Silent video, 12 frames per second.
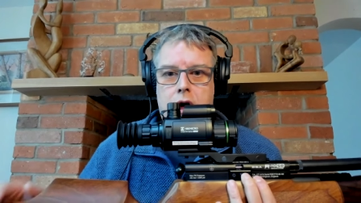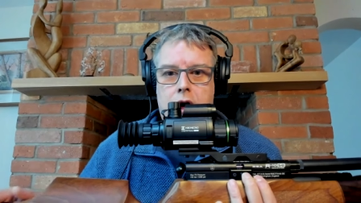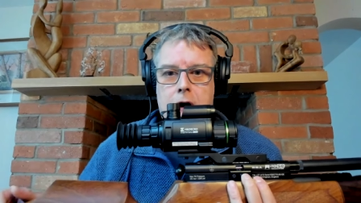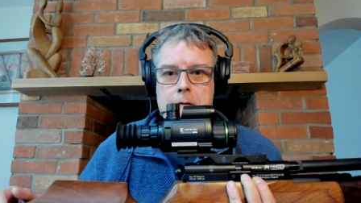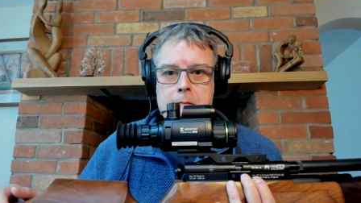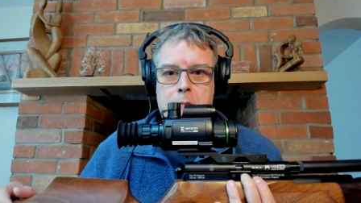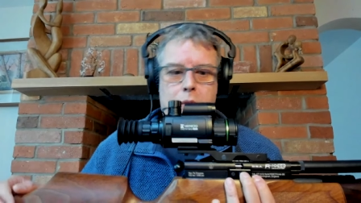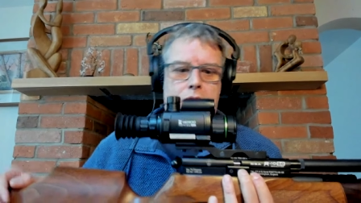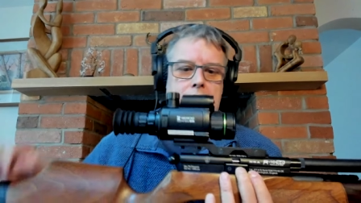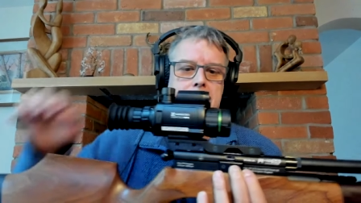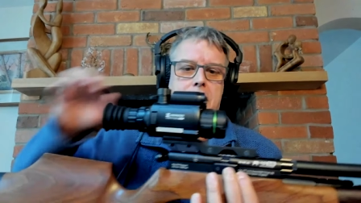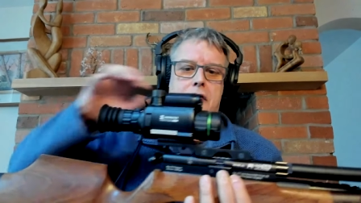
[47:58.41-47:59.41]
um, with
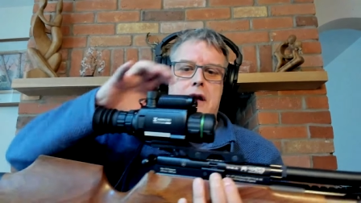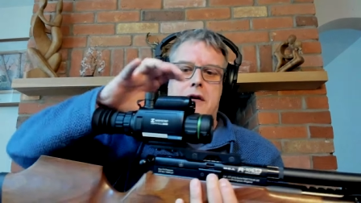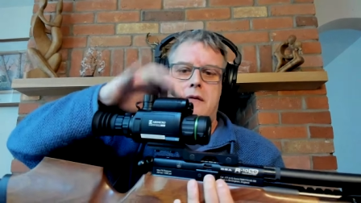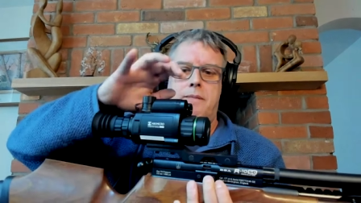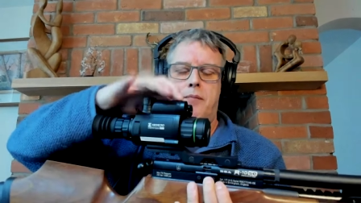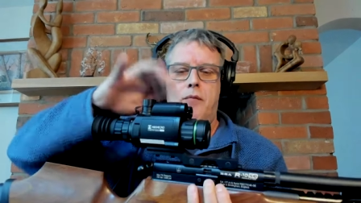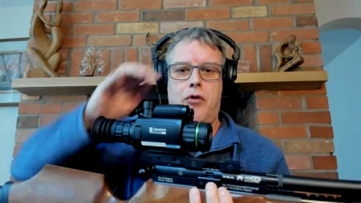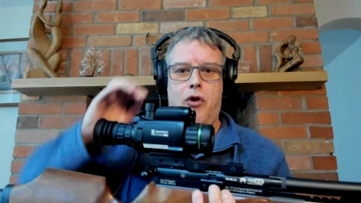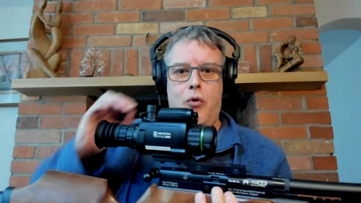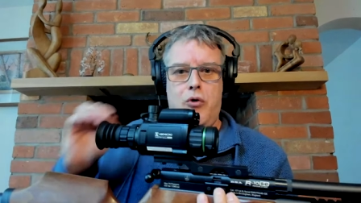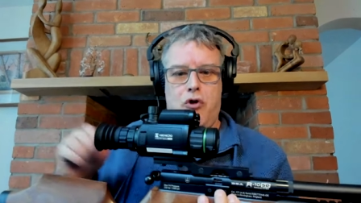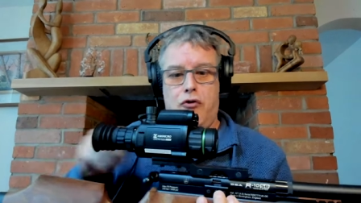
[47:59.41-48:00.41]
an infrared
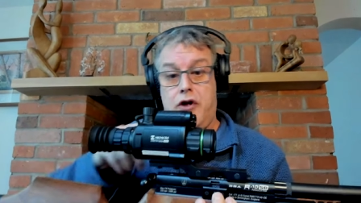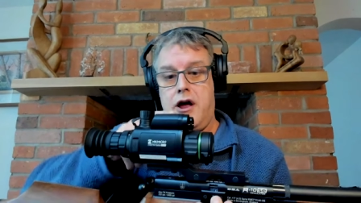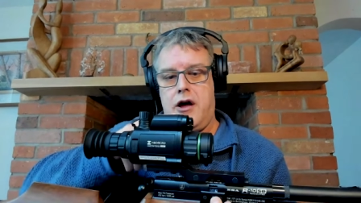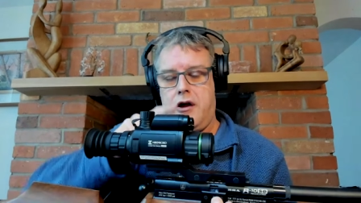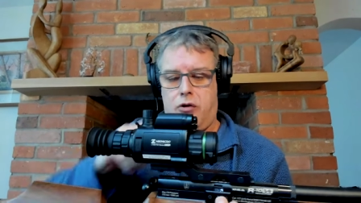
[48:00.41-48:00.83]
torch on there.